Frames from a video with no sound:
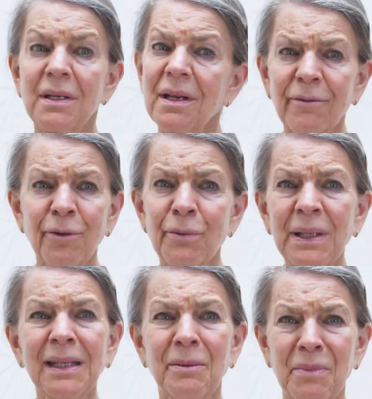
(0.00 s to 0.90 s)
never
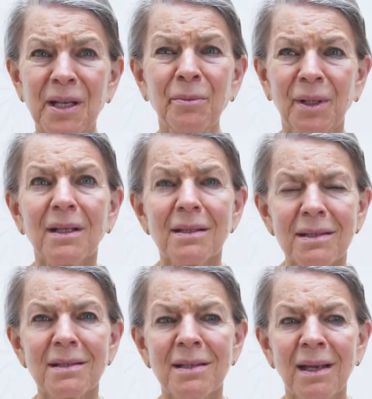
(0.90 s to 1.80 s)
really a
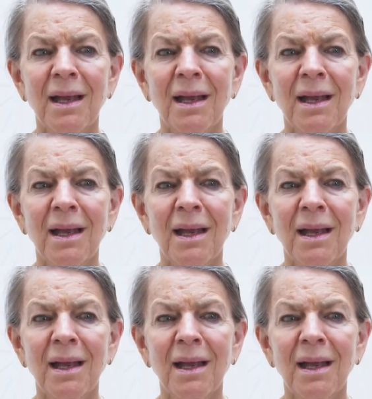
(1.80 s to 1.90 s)
minimalist